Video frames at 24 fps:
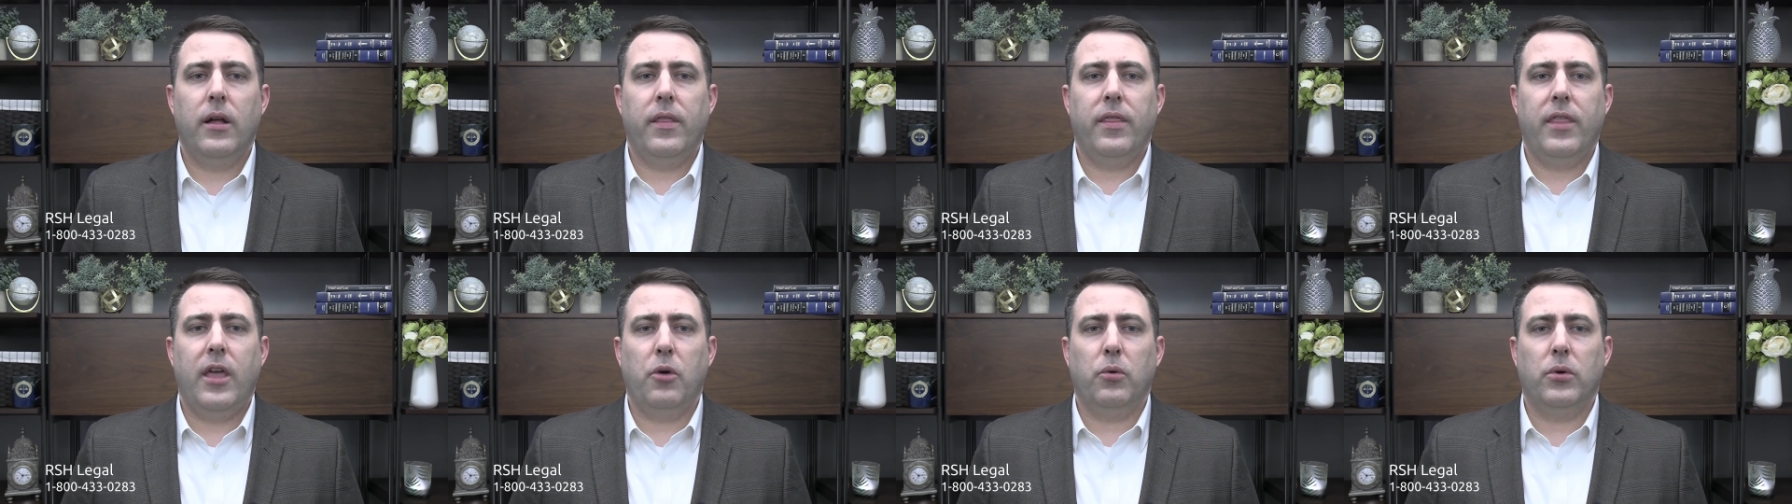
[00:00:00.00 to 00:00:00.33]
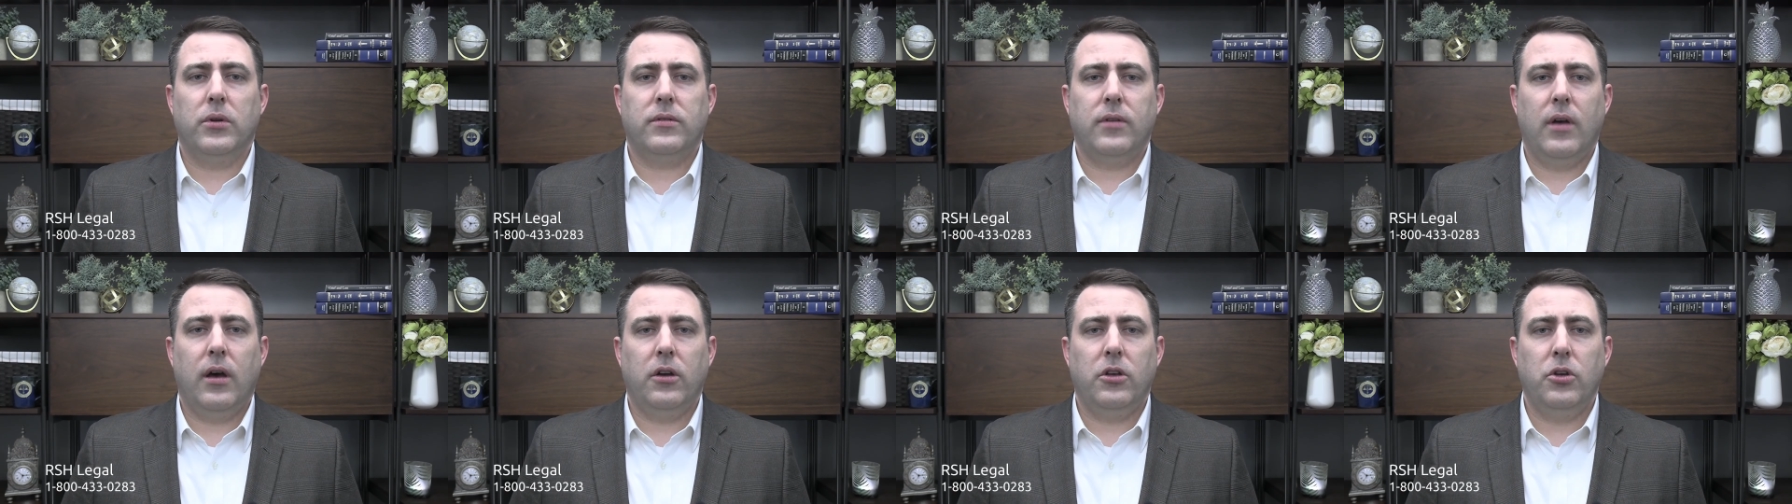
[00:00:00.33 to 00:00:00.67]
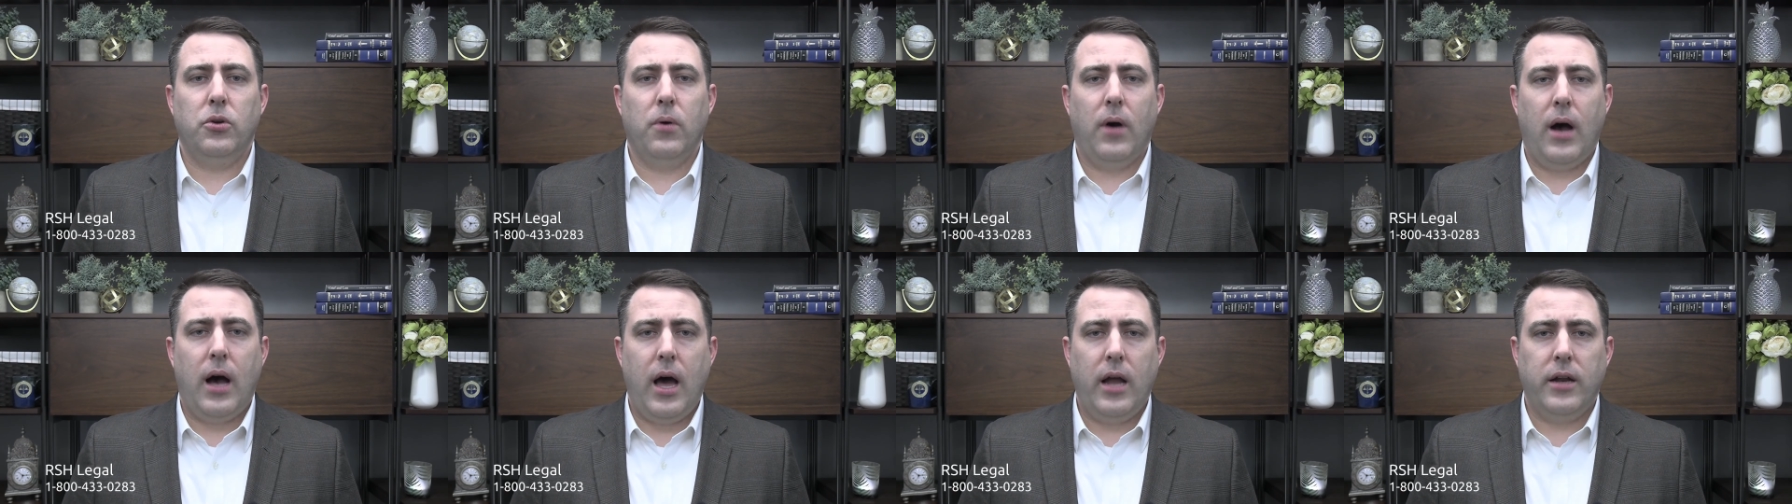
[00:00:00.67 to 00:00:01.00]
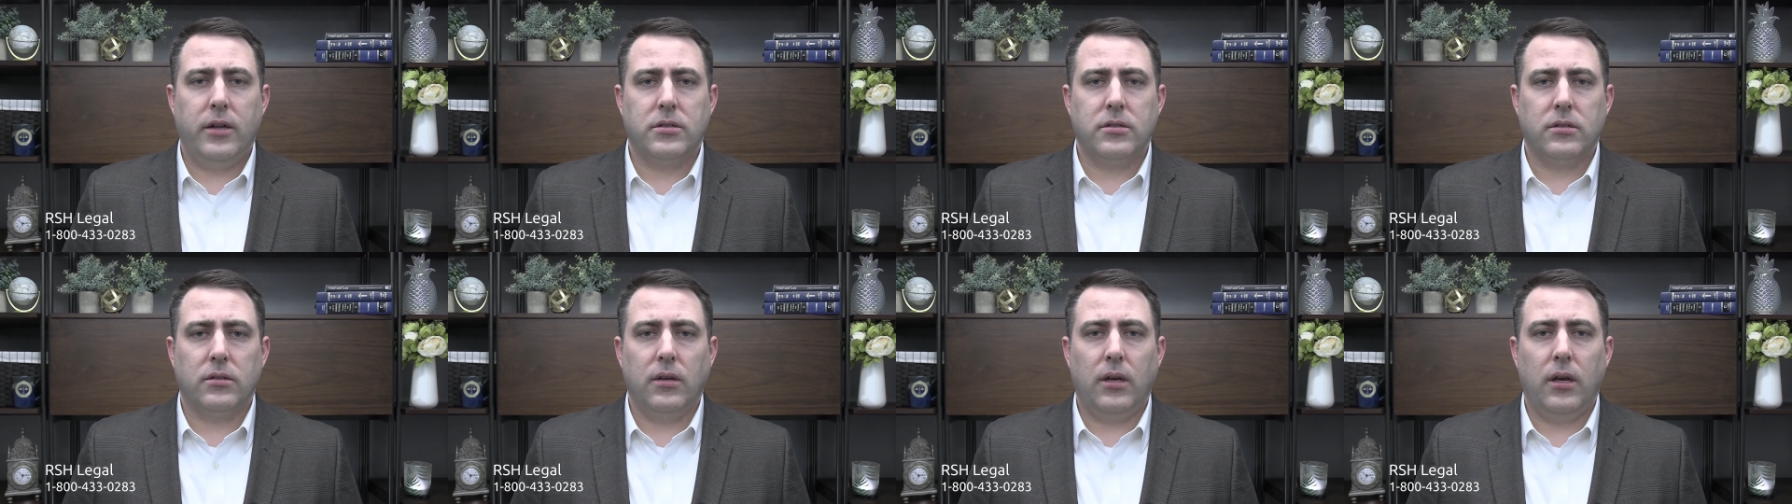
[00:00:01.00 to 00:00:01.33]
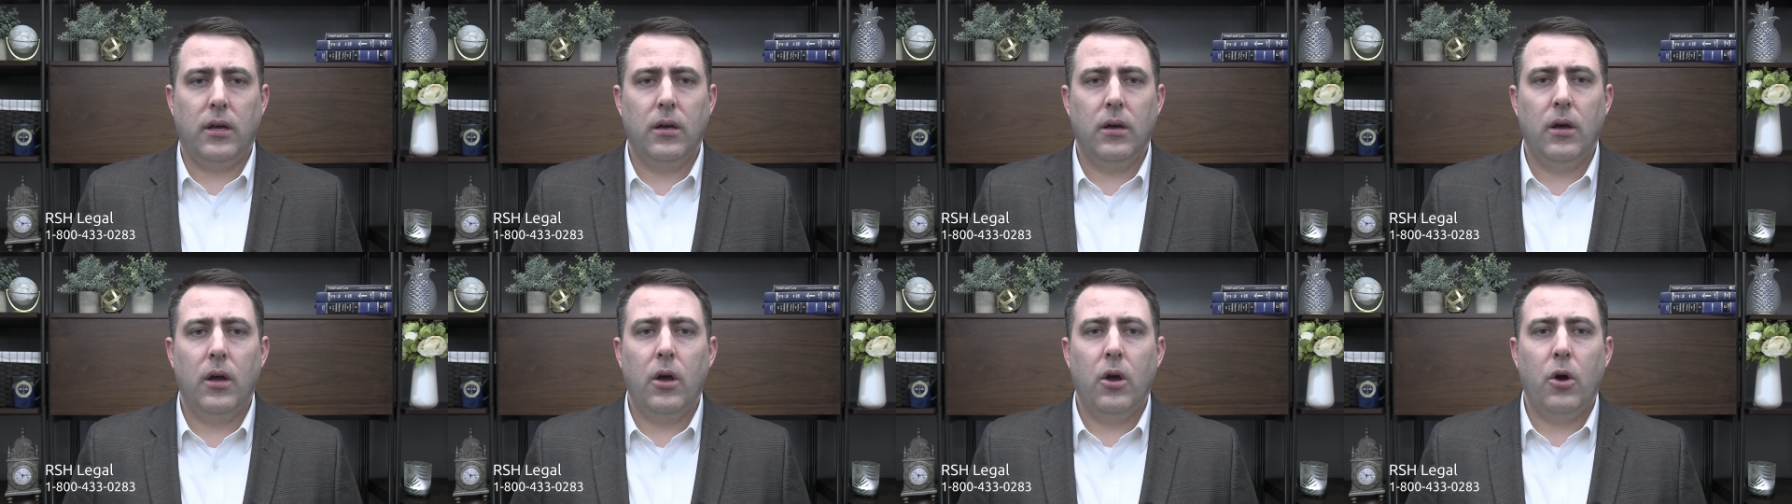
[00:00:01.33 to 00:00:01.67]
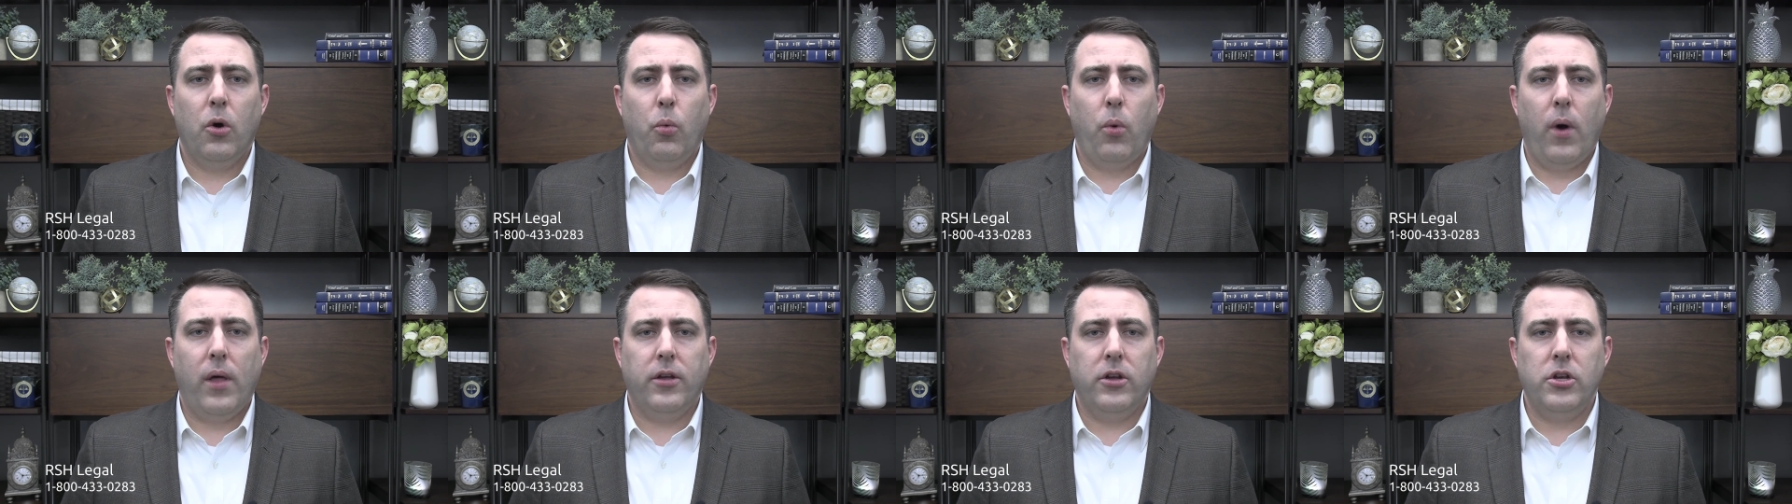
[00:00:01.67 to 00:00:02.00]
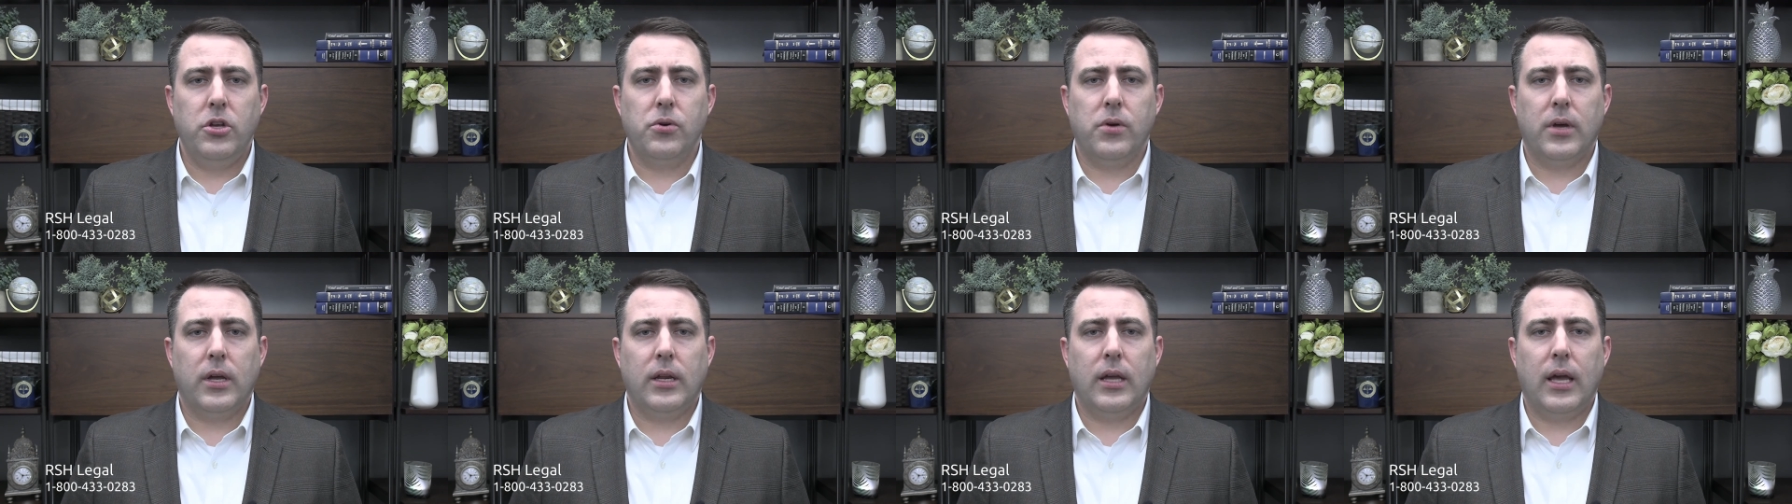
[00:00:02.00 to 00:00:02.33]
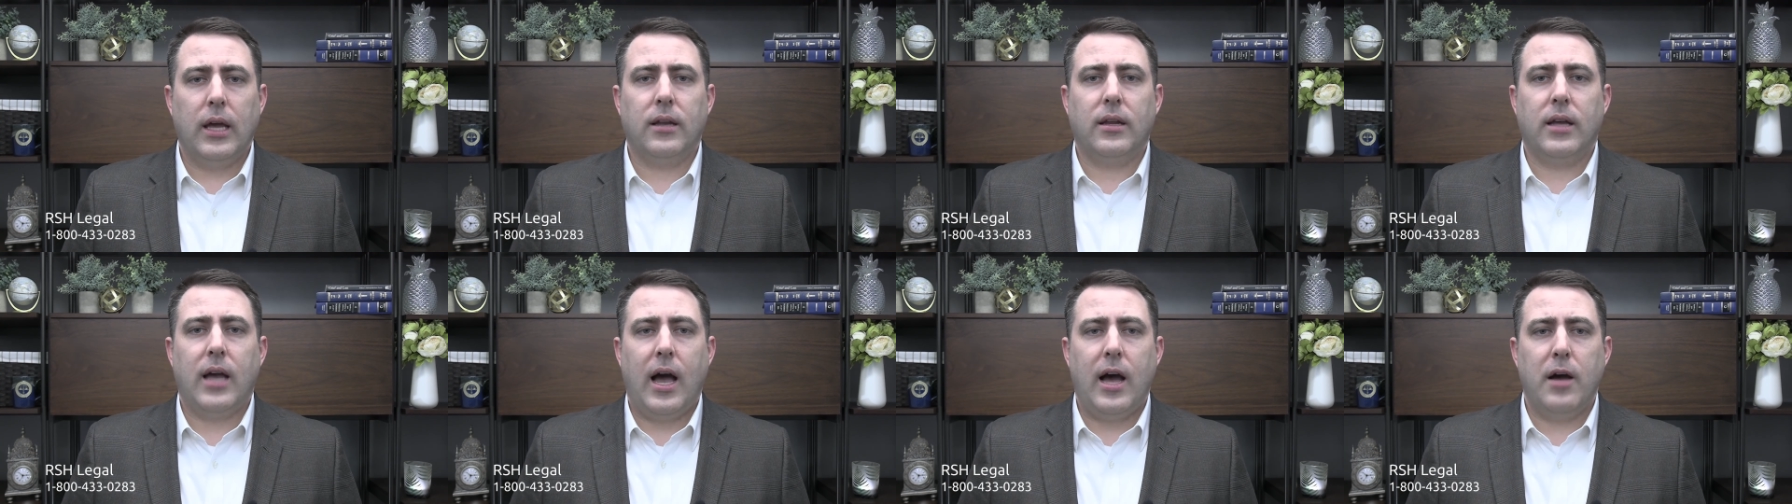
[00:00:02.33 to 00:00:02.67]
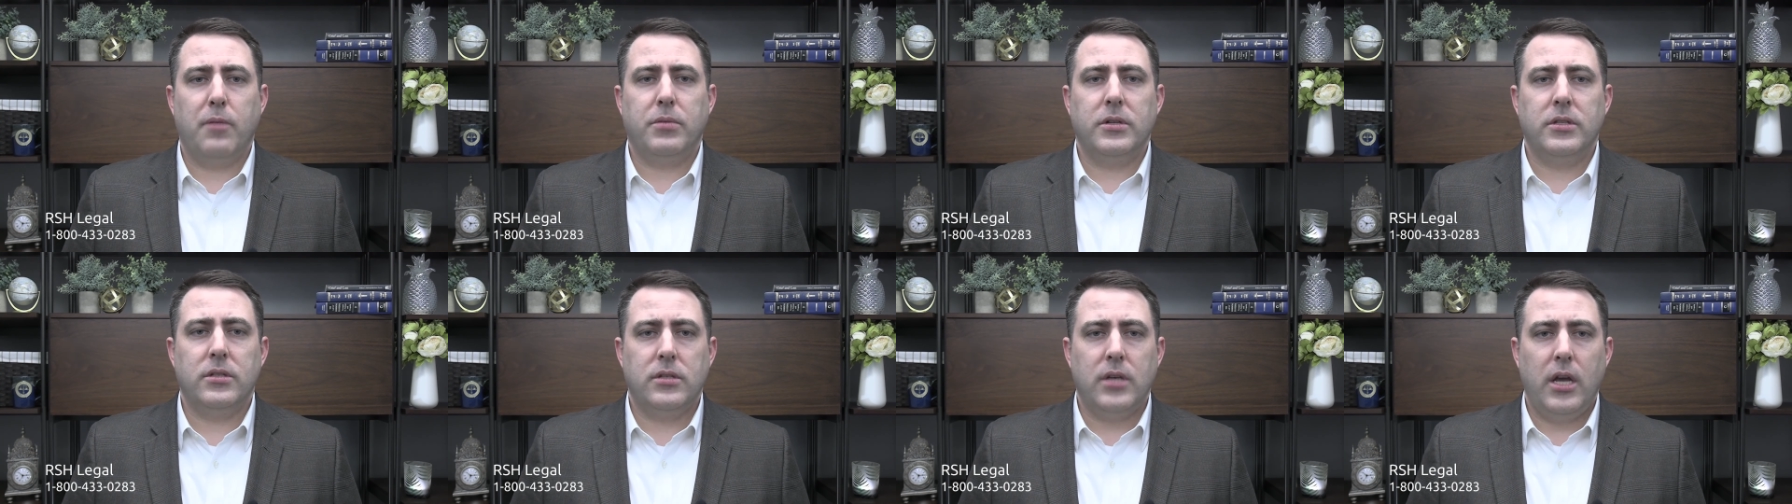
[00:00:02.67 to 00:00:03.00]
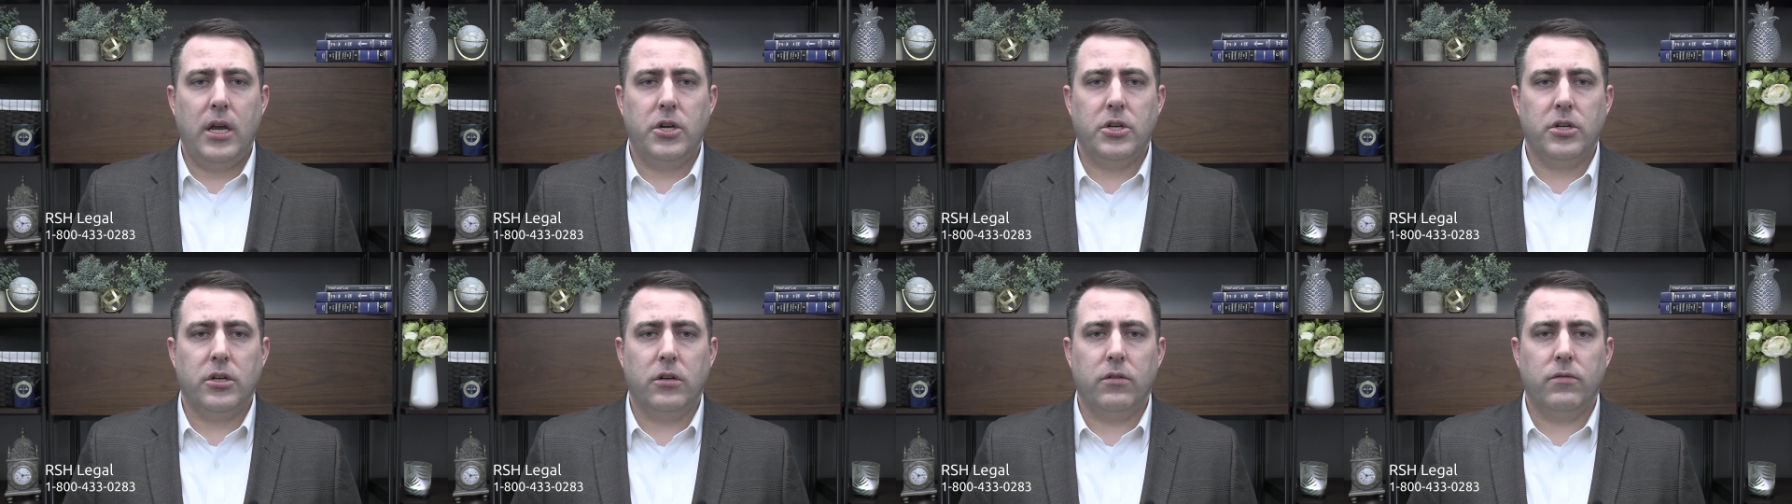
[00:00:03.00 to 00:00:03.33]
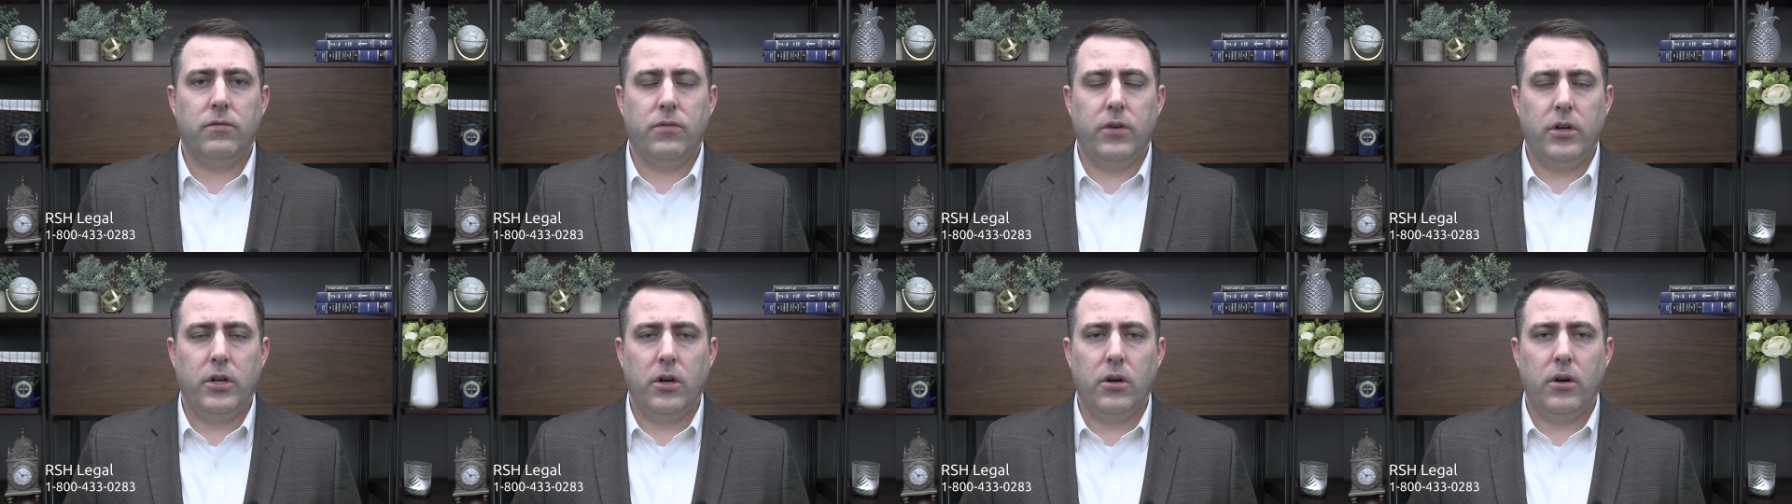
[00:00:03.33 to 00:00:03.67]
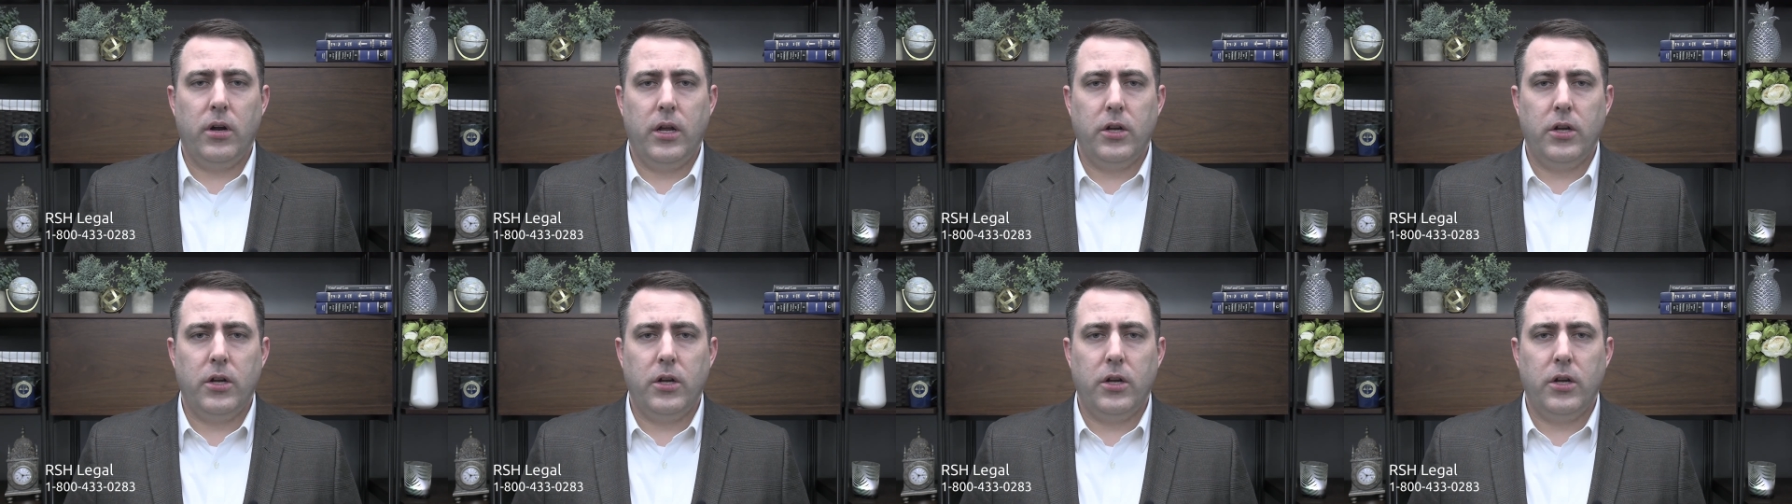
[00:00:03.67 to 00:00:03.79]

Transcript: They will tell you honestly whether you can get compensation for your